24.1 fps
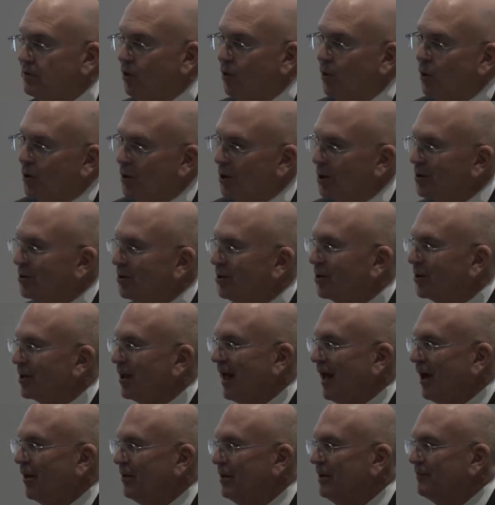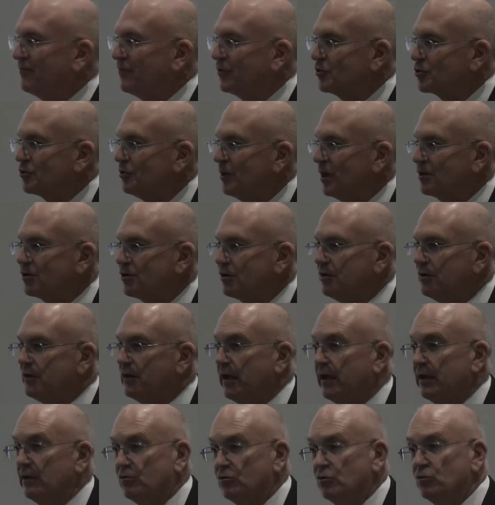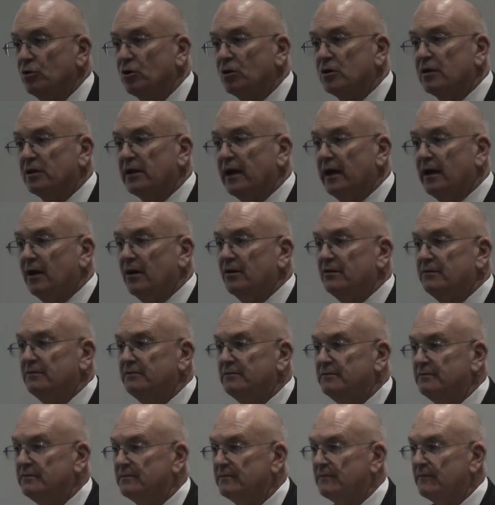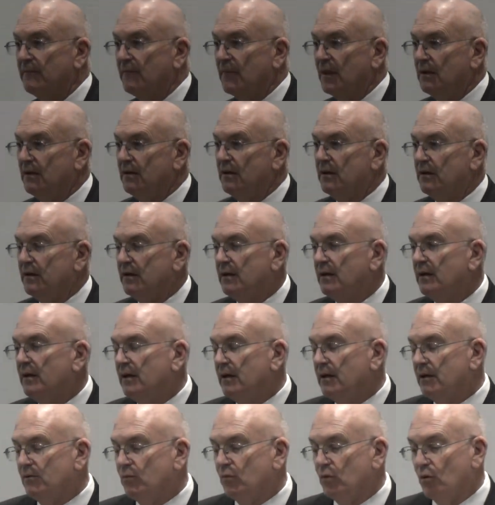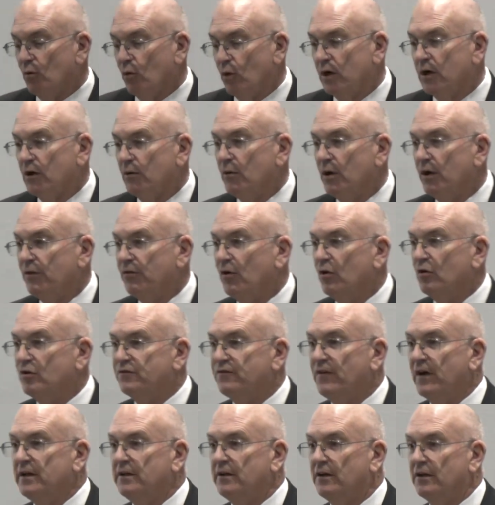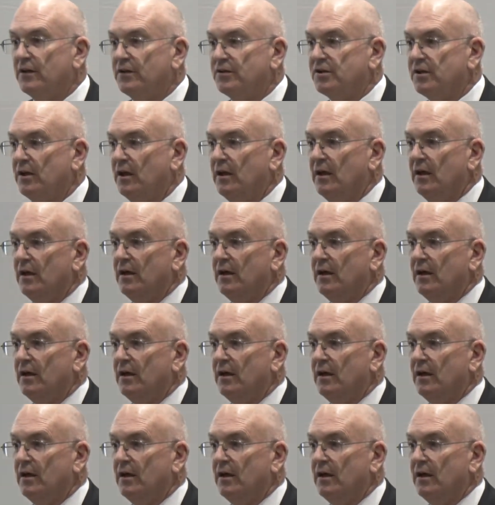Oracle Cloud Infrastructure, and Google Cloud. We're working with those vendors